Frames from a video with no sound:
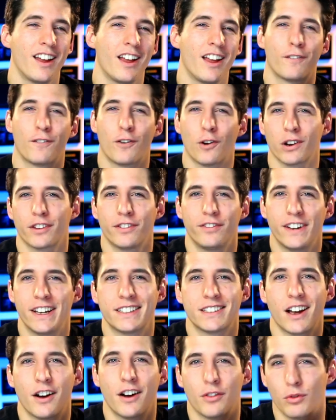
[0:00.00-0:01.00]
the fourth
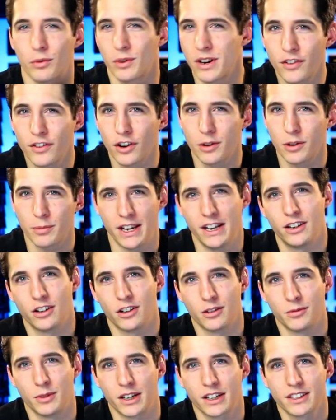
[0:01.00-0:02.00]
phase of reverb in your
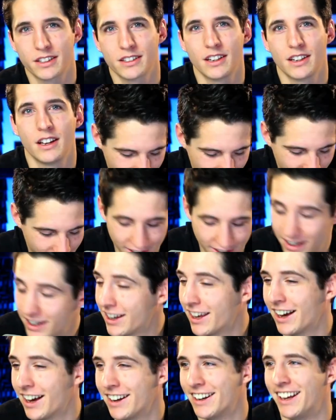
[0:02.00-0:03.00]
mix. I did it
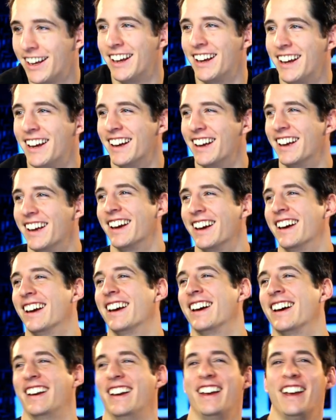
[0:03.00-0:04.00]
again.
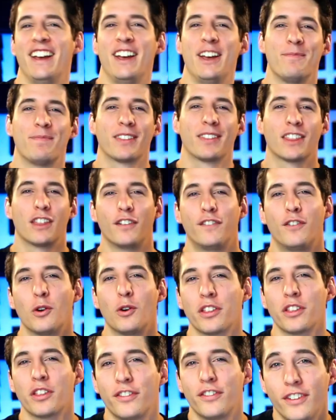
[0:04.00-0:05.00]
The
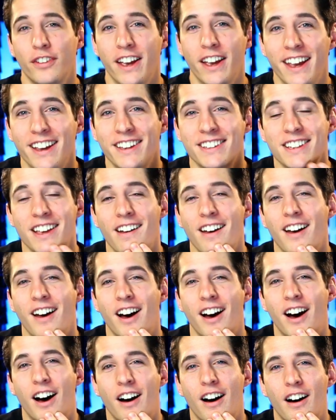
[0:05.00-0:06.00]
fourth phase
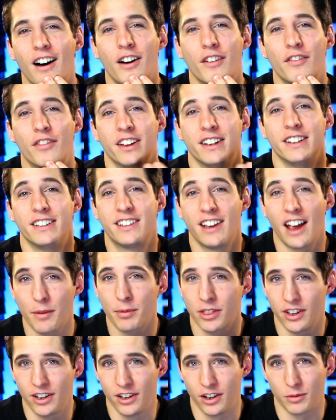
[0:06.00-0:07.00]
of
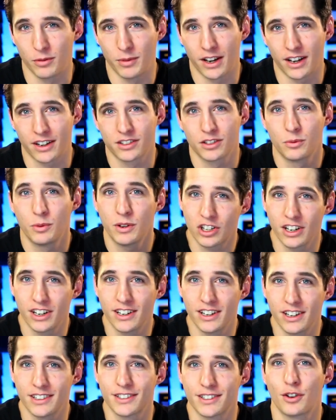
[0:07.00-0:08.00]
depth in your mix, which
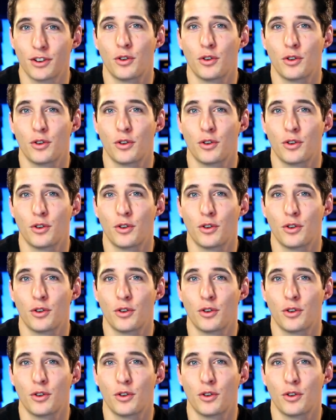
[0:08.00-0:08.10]
is